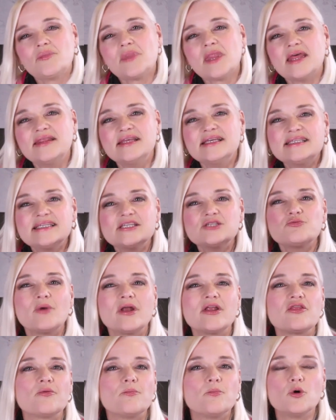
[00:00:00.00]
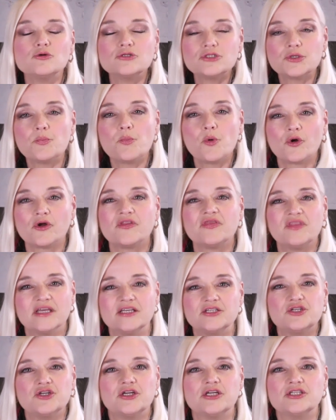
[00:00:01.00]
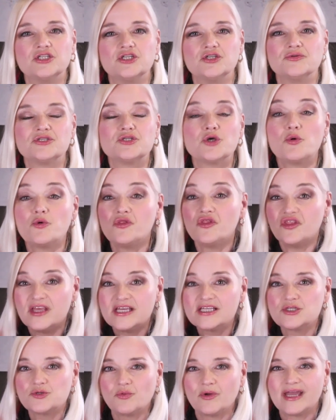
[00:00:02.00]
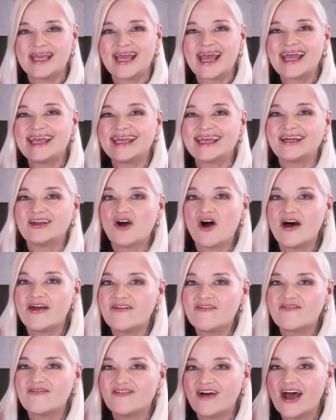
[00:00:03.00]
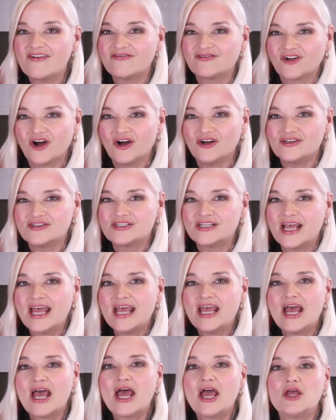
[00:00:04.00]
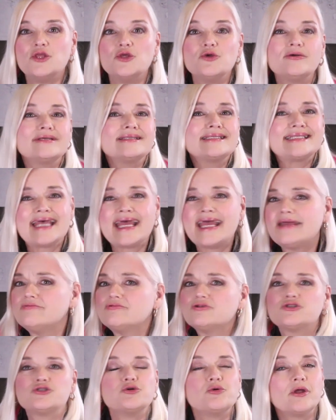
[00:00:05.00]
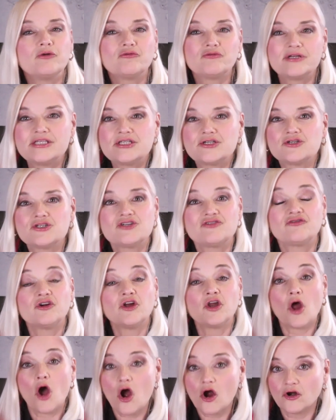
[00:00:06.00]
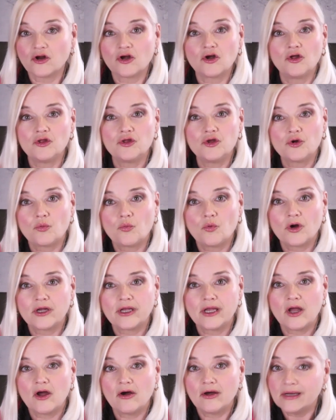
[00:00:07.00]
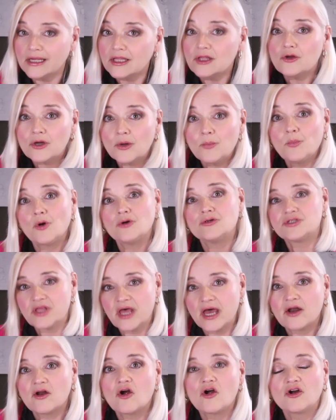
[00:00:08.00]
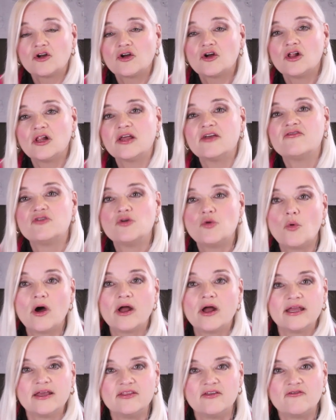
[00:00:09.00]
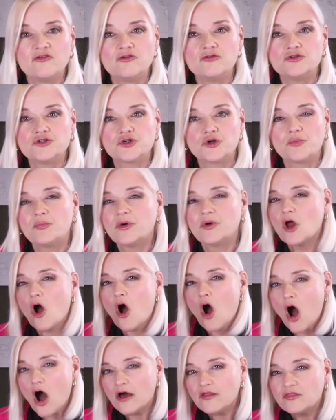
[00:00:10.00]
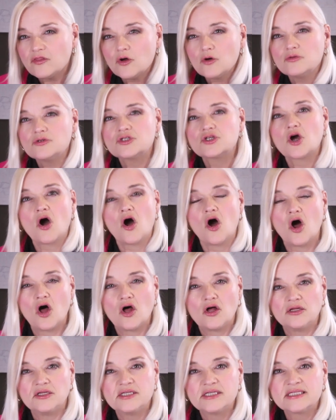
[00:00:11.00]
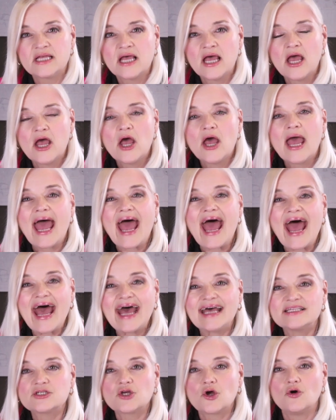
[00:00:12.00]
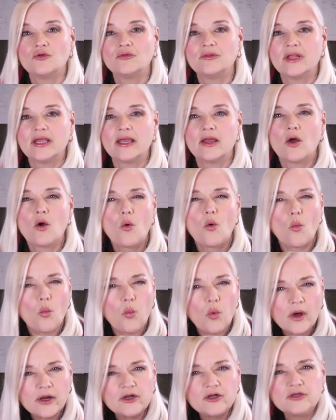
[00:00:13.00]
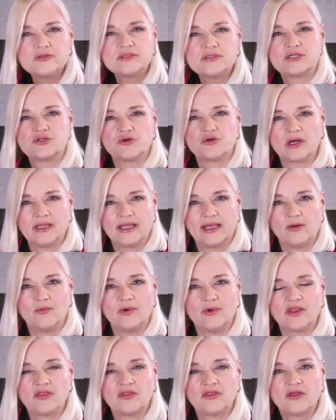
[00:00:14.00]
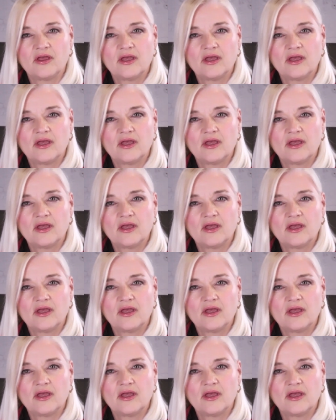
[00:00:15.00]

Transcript: This is one of the most important things you can do. So this week, get on 5 calls. You can say you're doing research for an article you're working on, and you can post that article if you want in the future. But on those calls, ask only, what are you struggling with?